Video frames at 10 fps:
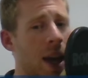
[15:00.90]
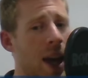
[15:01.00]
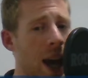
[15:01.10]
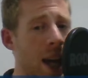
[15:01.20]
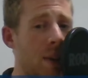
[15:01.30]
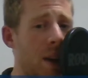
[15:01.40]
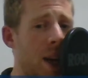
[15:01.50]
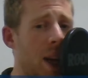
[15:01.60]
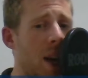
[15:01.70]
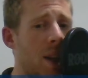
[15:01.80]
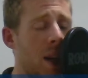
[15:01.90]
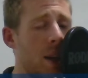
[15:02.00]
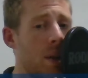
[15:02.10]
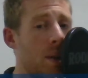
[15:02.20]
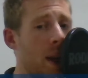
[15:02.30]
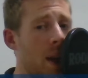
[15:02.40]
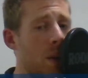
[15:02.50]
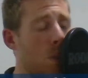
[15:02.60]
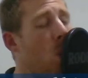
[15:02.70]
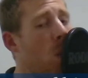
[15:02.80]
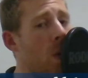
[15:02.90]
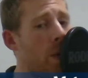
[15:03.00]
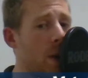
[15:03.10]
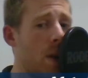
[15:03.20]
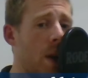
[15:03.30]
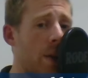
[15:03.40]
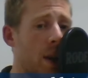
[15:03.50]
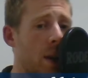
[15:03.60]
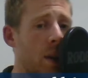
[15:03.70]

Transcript: It's very easy to take more than nothing.